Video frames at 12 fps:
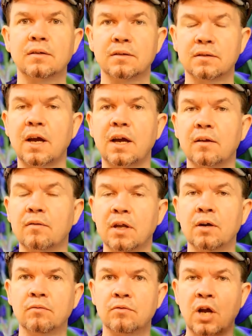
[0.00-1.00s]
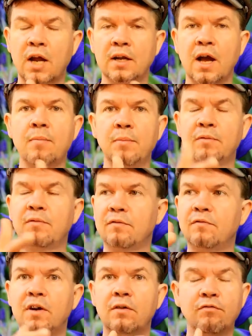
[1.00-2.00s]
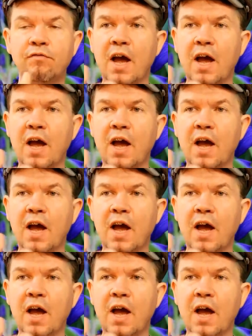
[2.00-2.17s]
John Gottman,